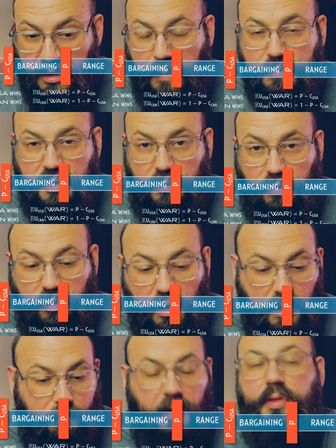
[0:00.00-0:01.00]
assumptions,
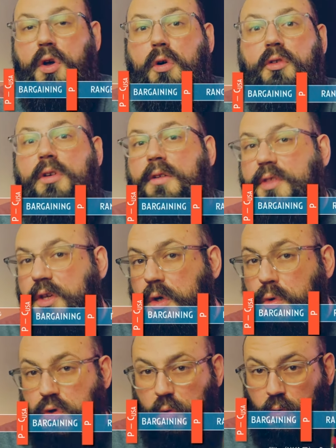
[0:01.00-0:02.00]
but those are the
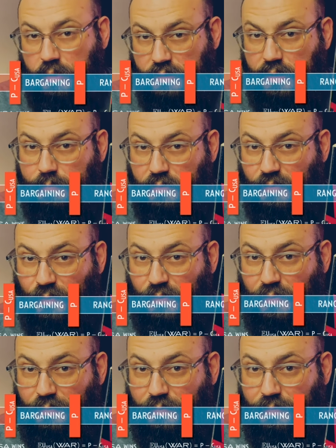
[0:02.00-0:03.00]
usual
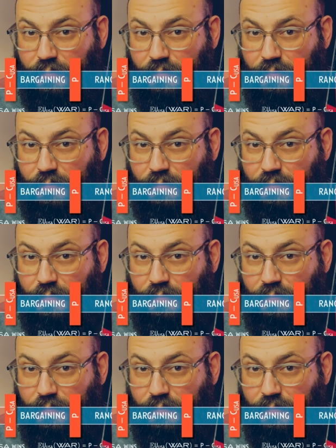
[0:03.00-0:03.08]
assumptions.